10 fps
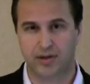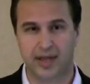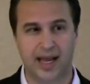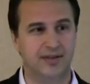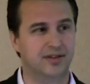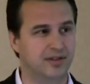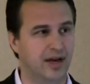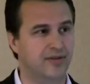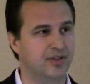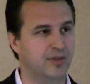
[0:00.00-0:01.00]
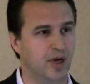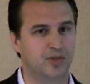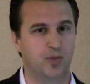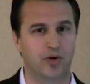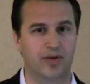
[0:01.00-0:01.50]
the ask is obviously
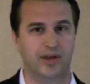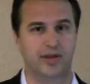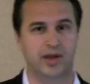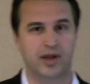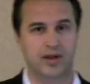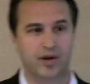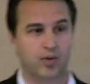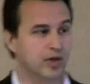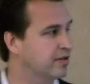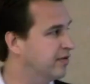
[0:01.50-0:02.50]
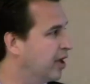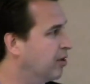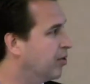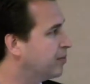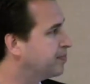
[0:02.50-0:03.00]
much more than, than what's
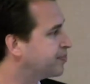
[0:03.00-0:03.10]
available.